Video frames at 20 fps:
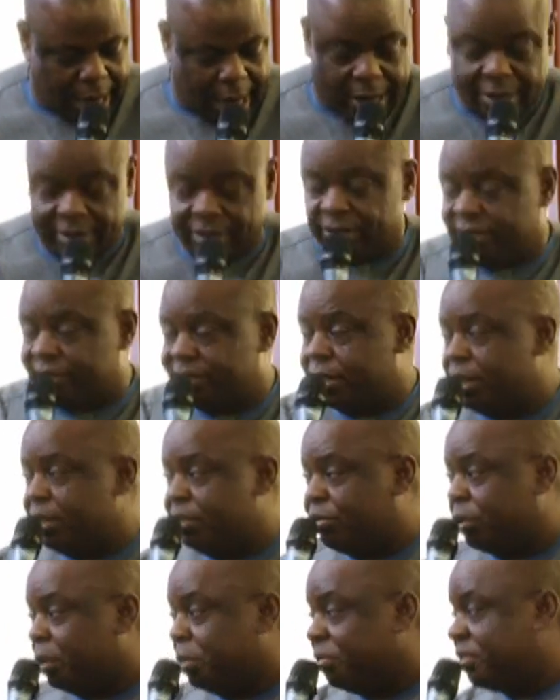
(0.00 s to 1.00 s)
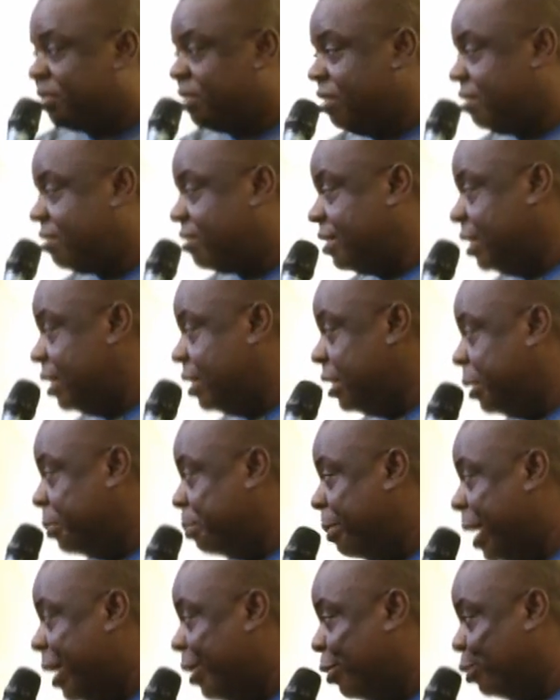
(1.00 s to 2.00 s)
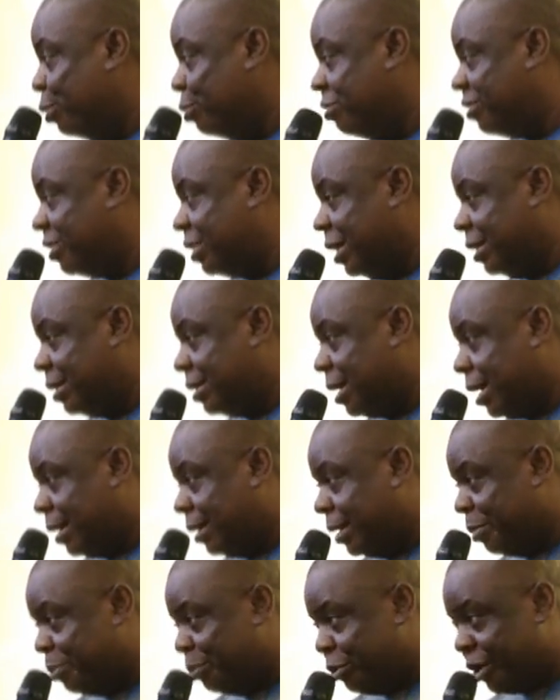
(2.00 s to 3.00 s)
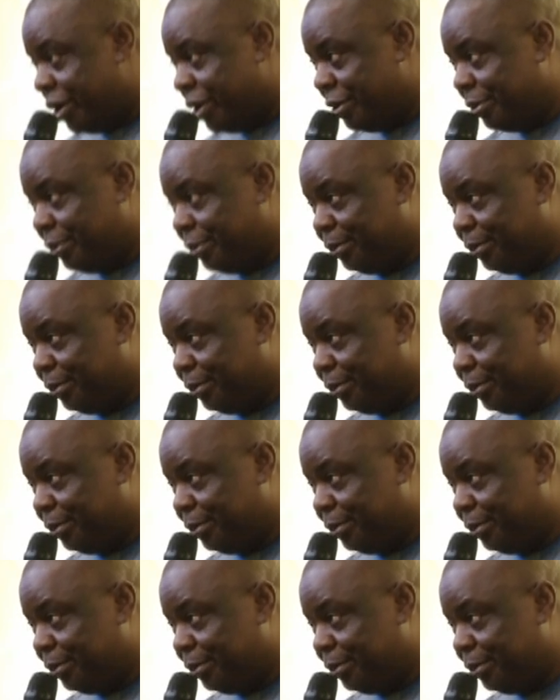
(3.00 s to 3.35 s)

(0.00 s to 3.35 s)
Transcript: and is still subsisting in my own state, Anambra.